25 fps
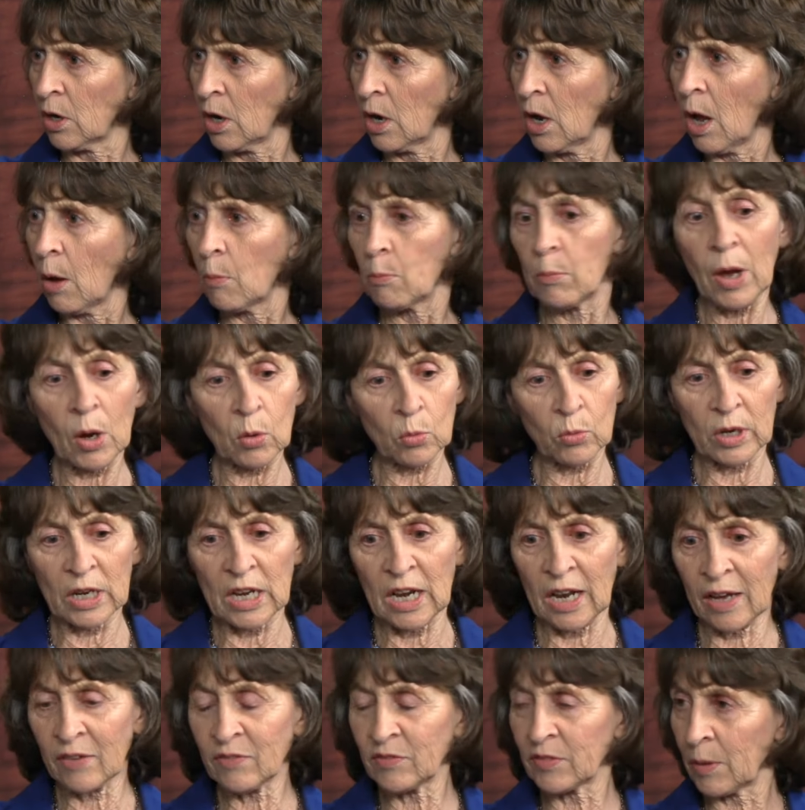were, right. but we
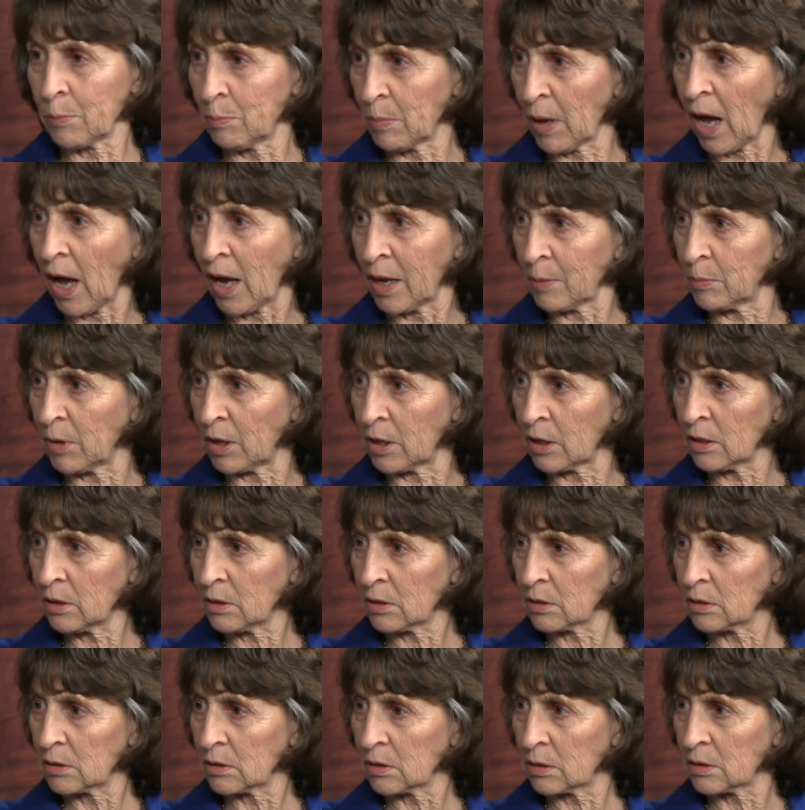loved the
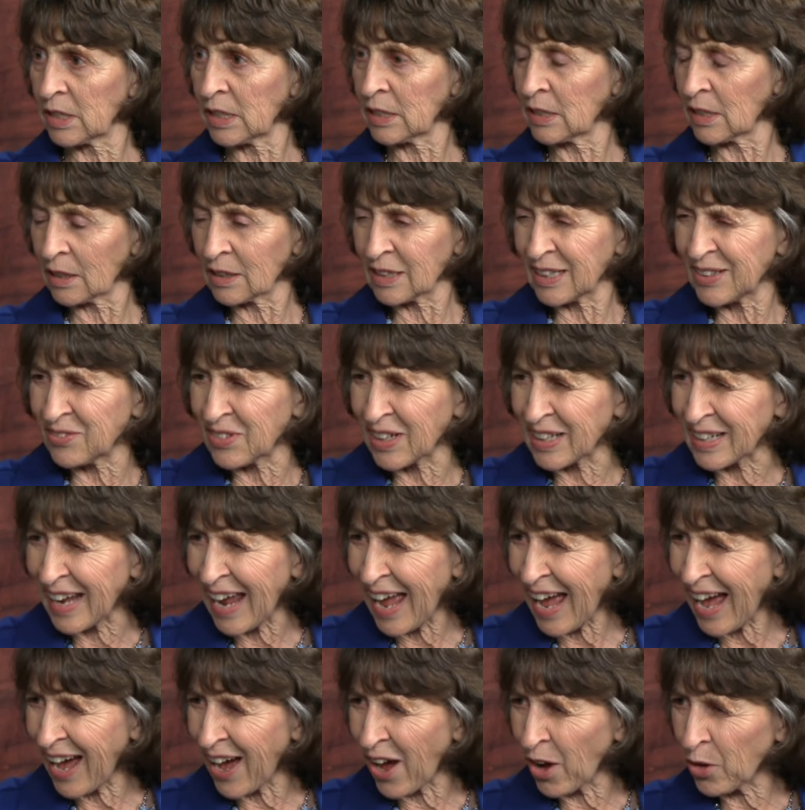Bible. Yeah. Didn't leave it
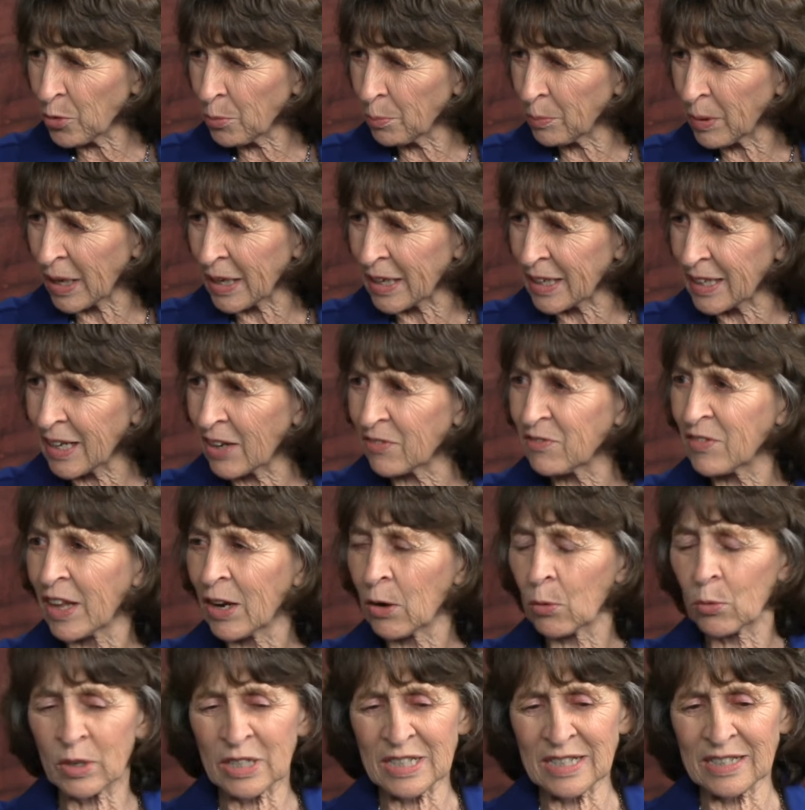out. But right. if
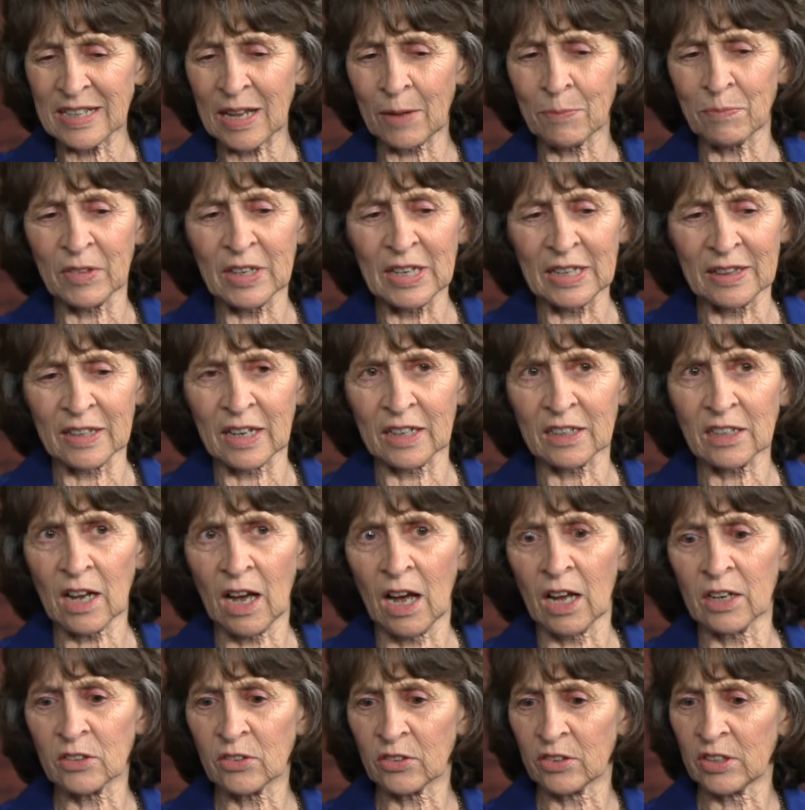there was something that
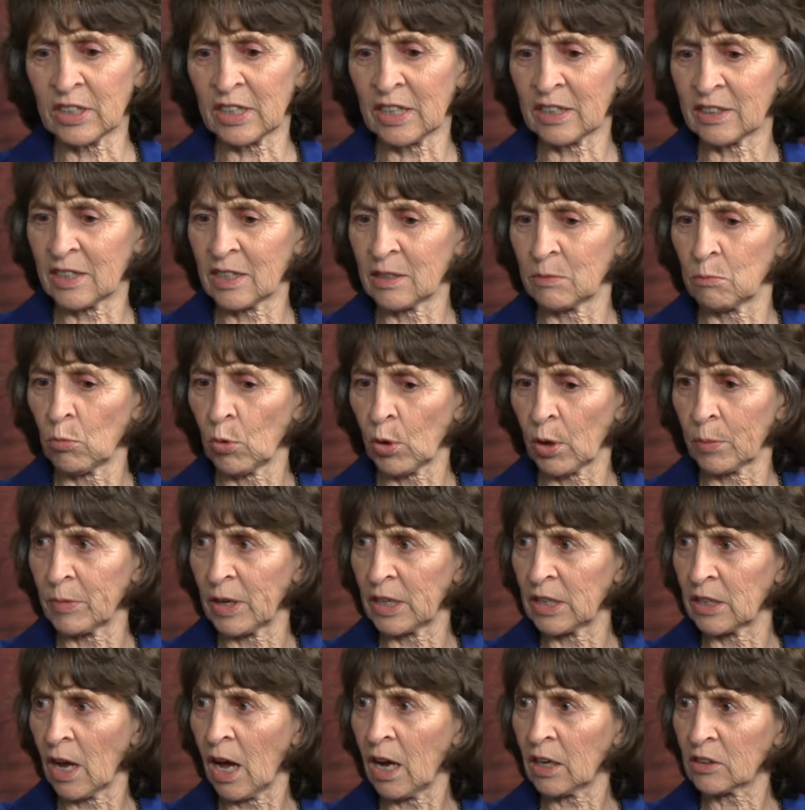contradicted
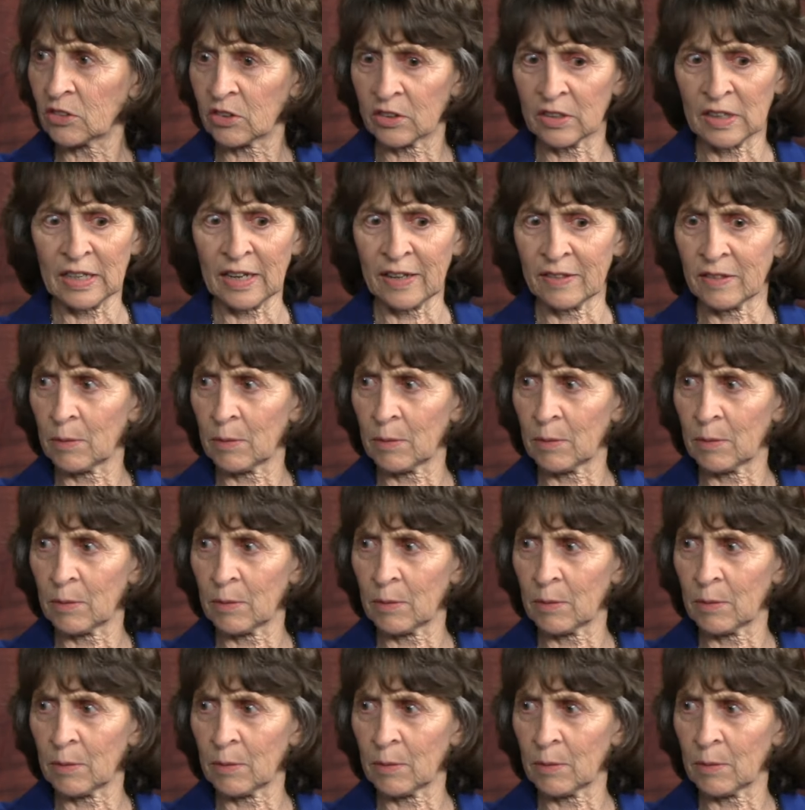Mormon doctrine, then the